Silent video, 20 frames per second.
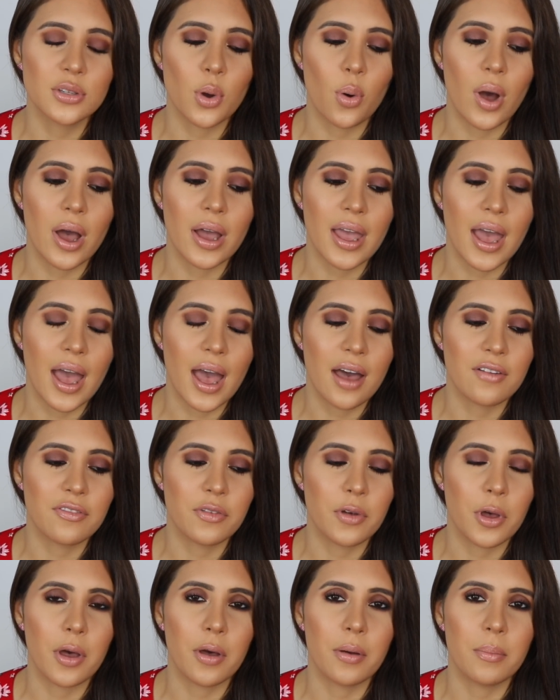So I have
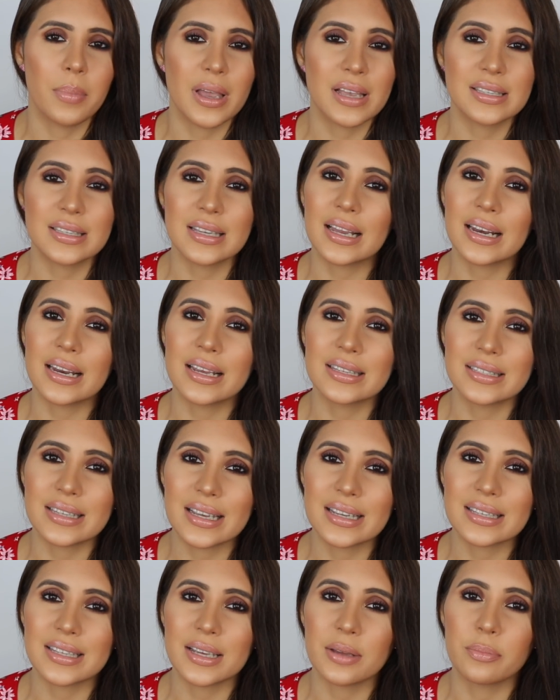basically
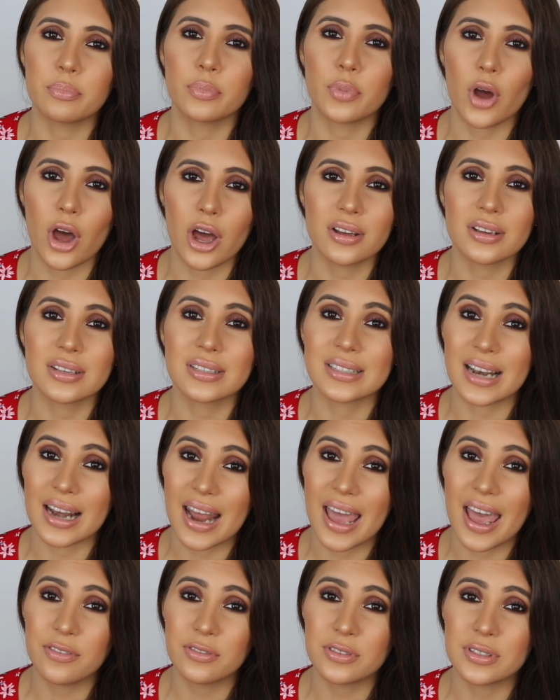16 products
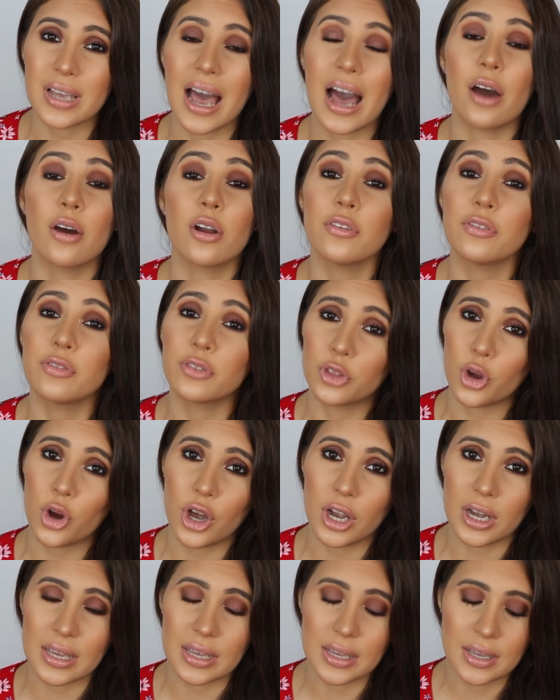left out of
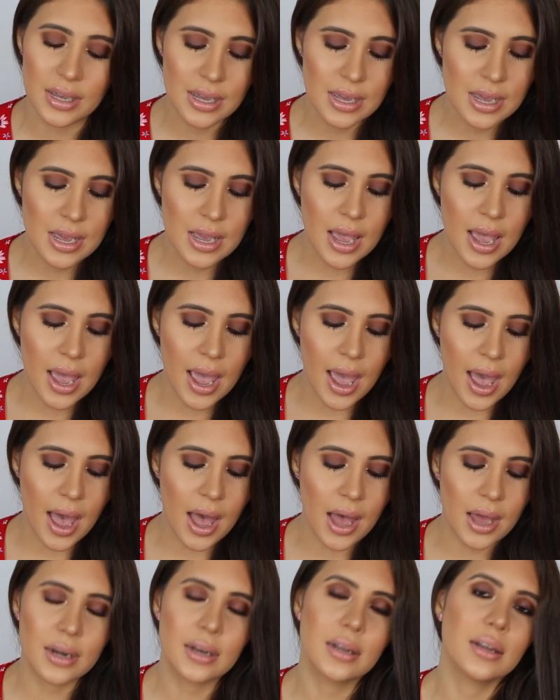30,
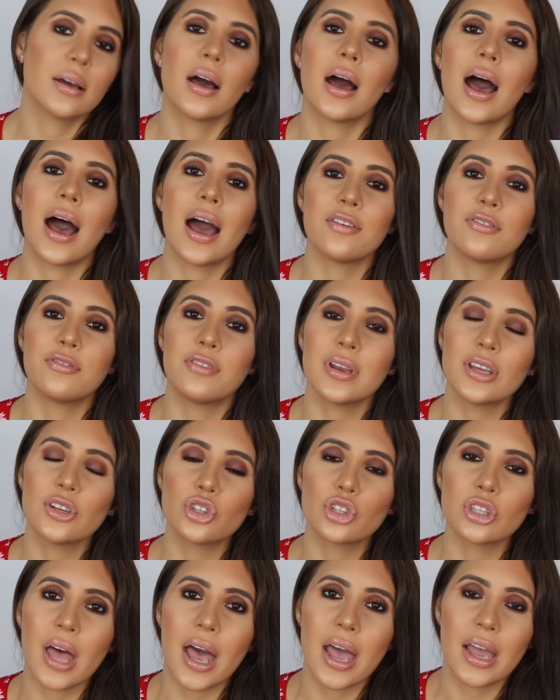and I
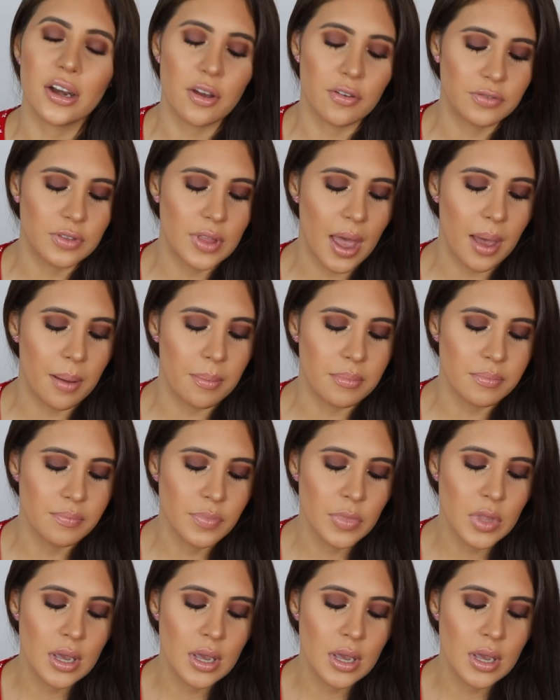finished 9 of them.